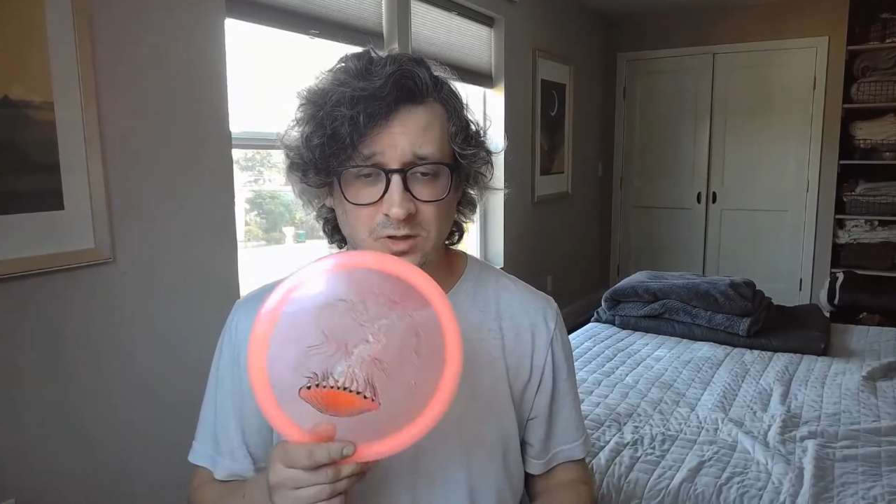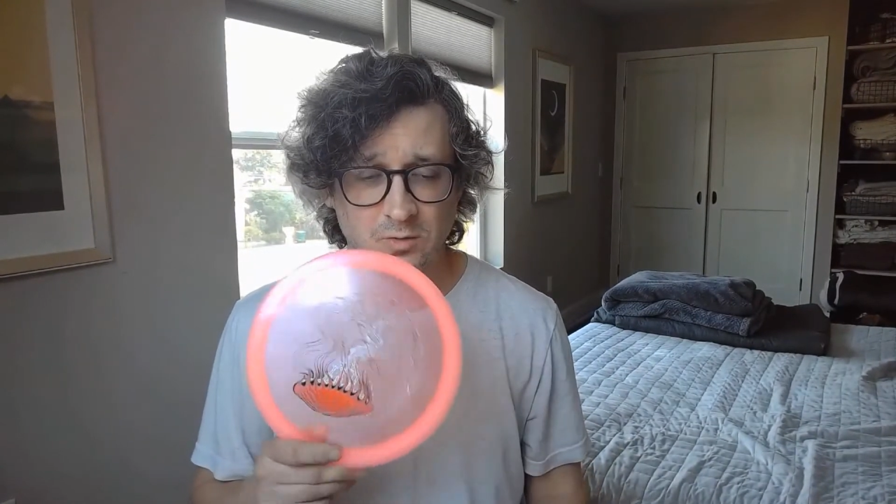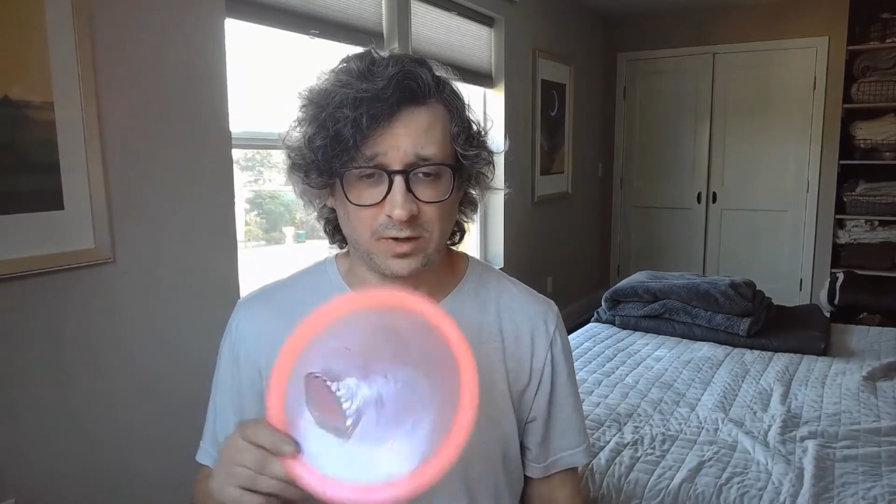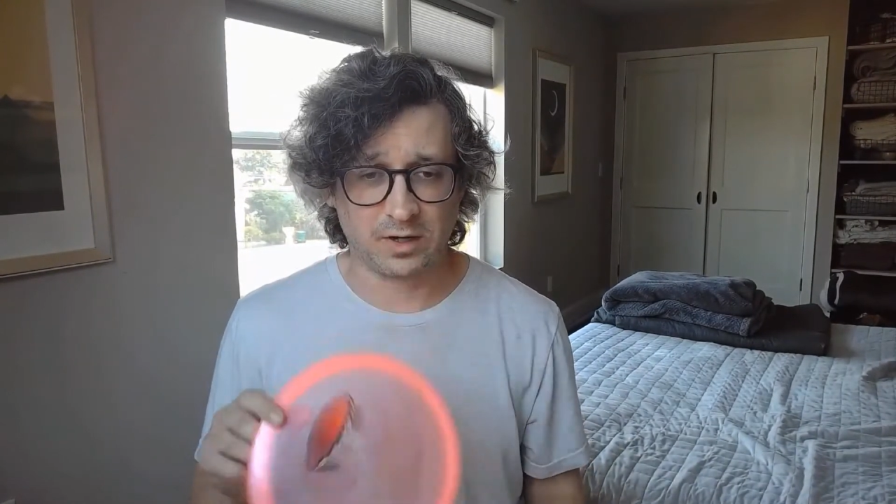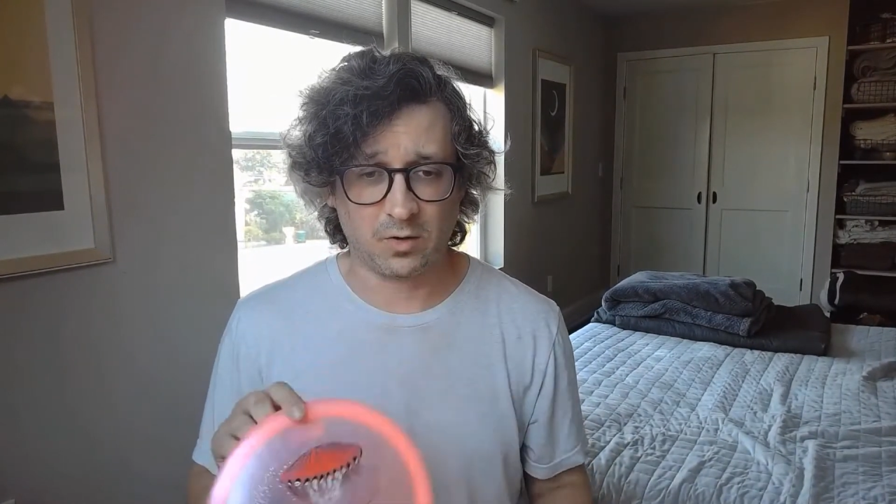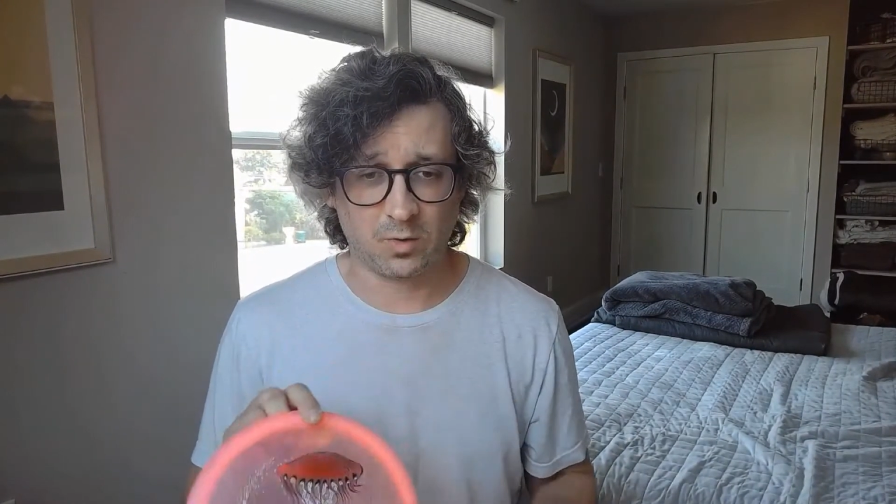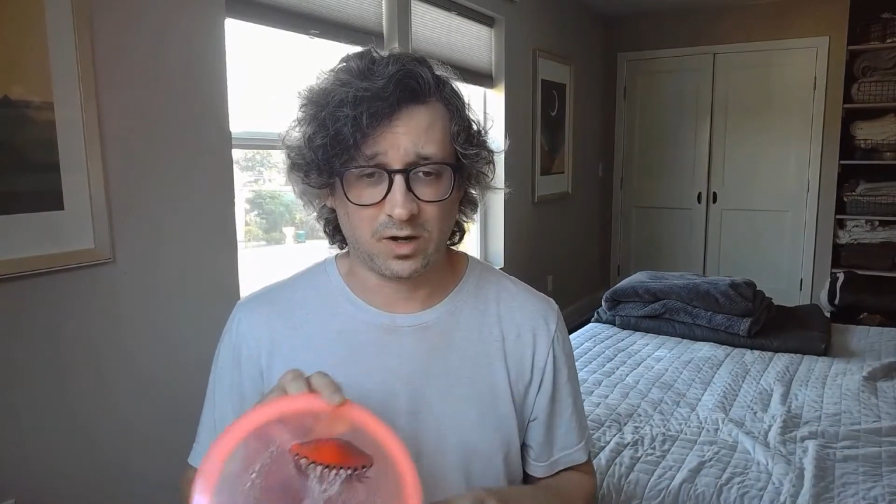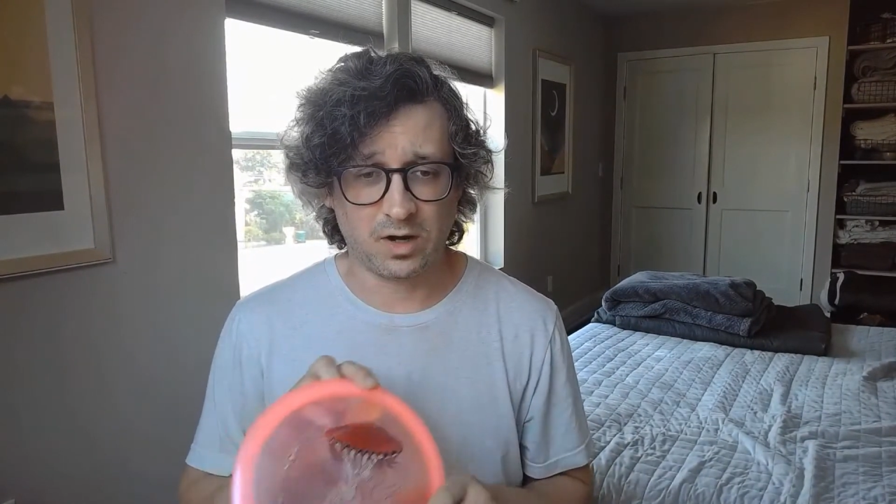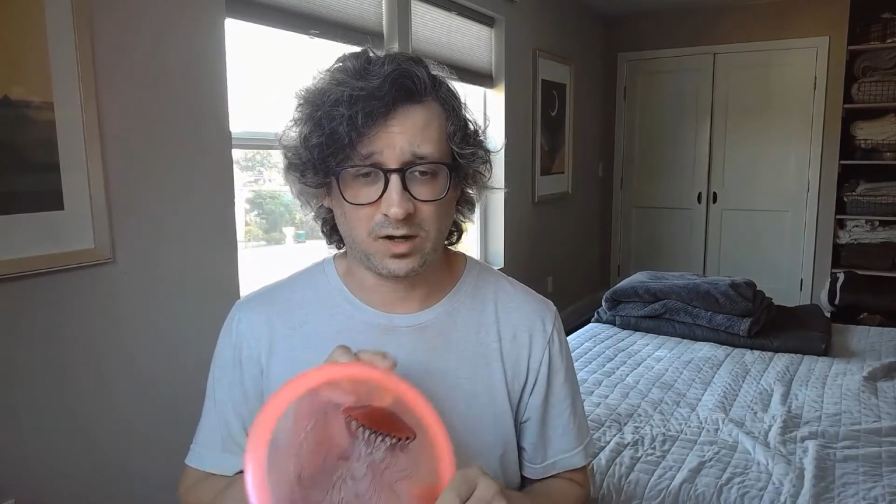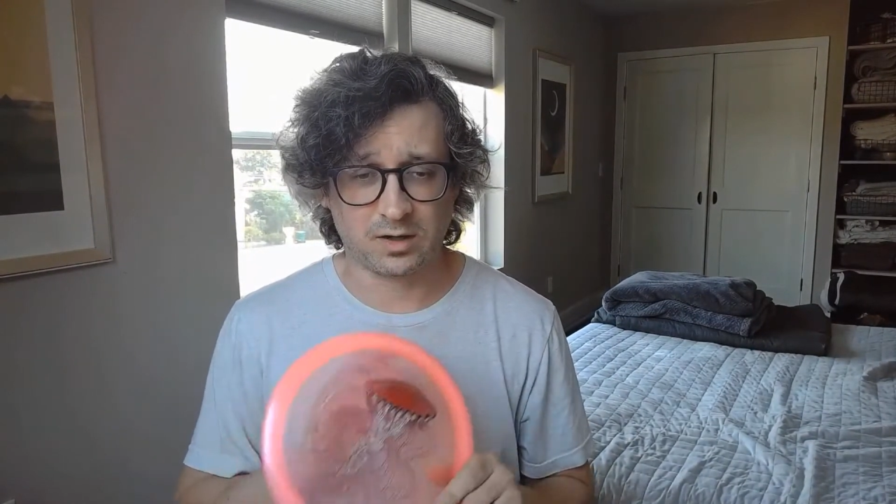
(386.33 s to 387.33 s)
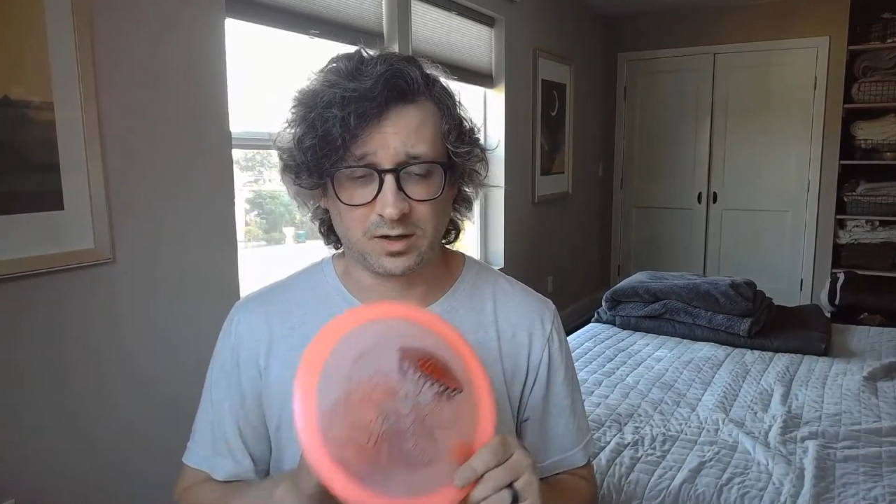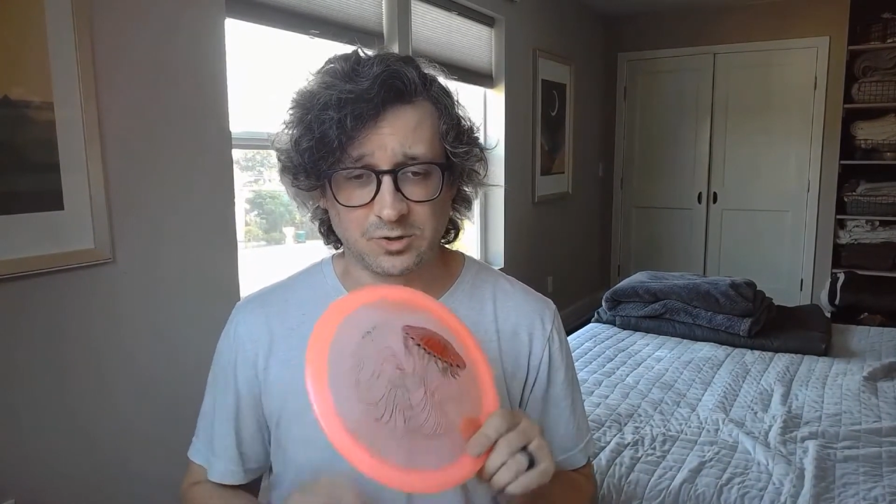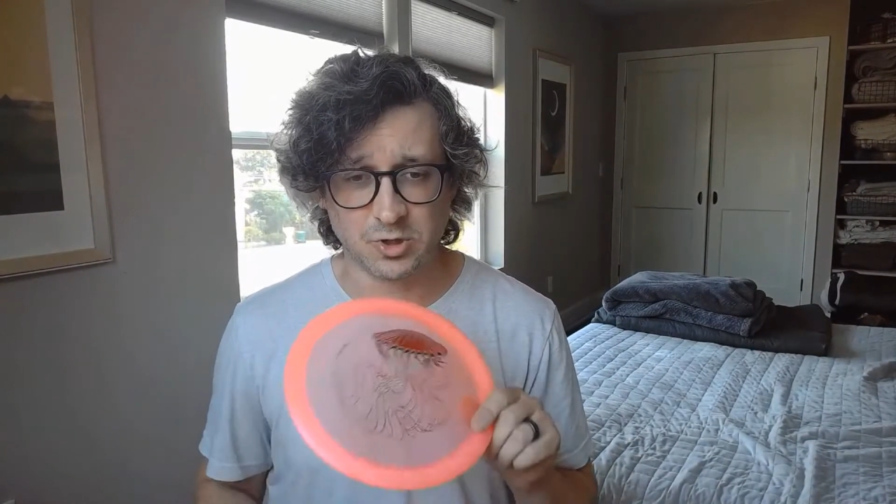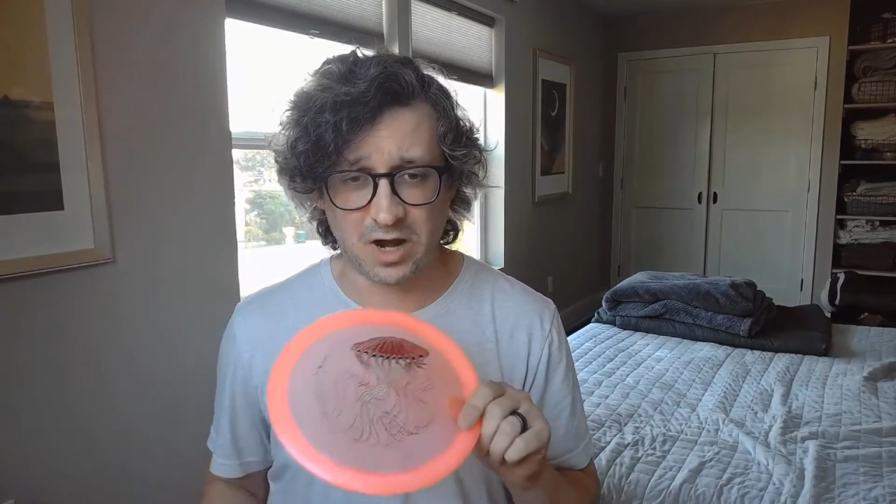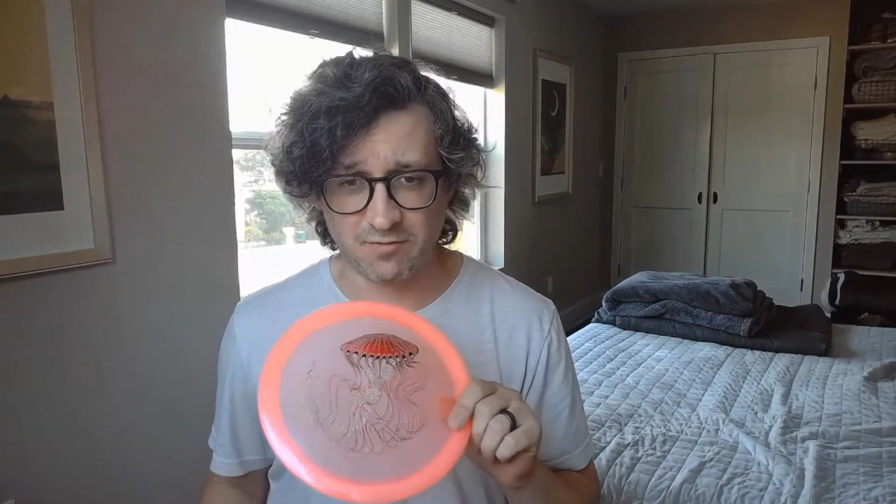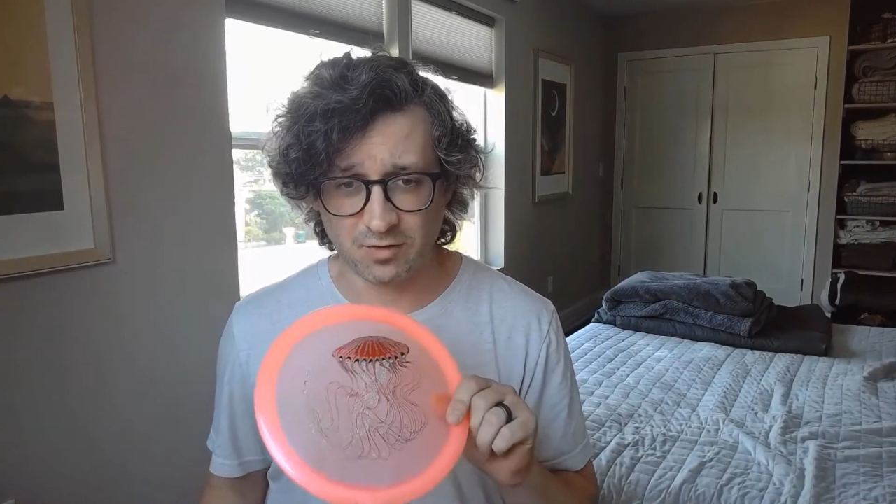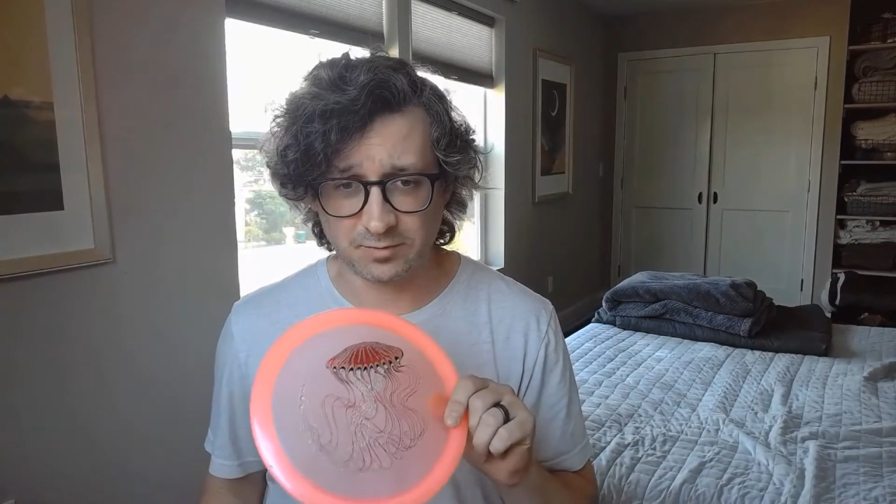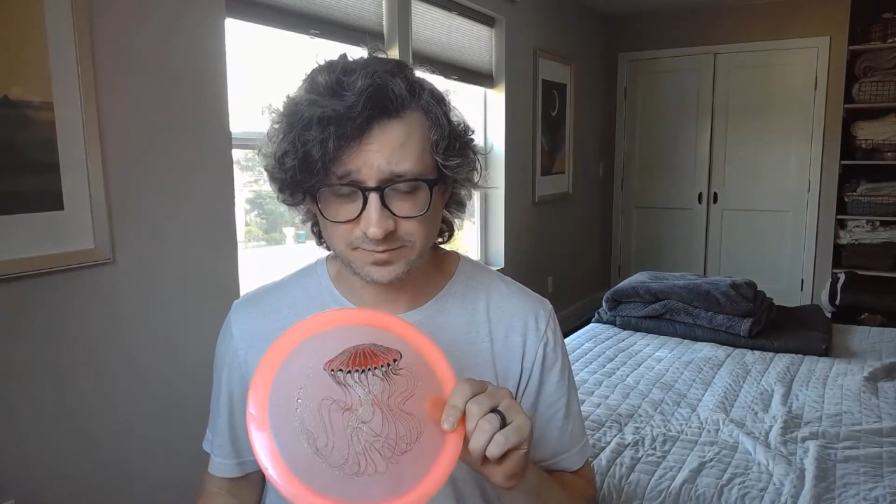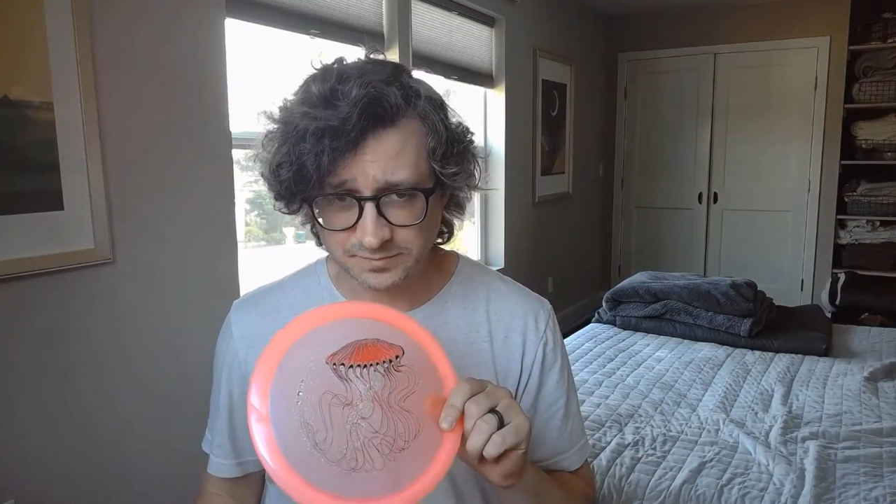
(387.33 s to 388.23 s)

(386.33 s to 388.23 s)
when I don't want to huck a driver